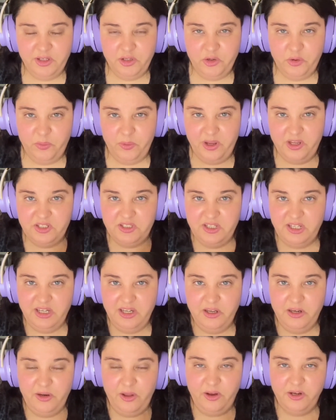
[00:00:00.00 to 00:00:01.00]
crossing
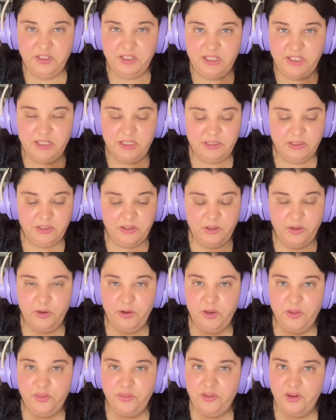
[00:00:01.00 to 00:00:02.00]
along the
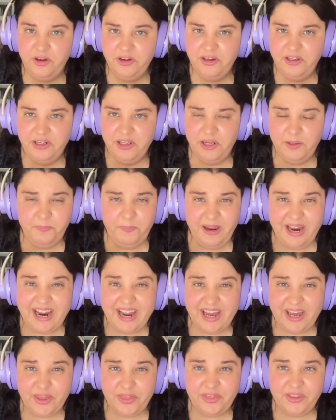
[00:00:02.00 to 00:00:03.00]
orthogonal
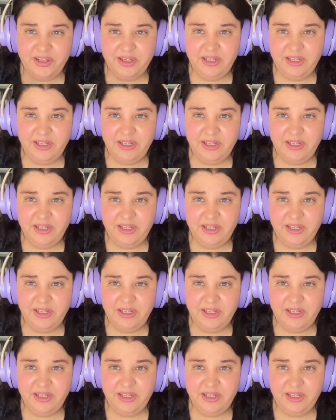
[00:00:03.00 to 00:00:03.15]
path,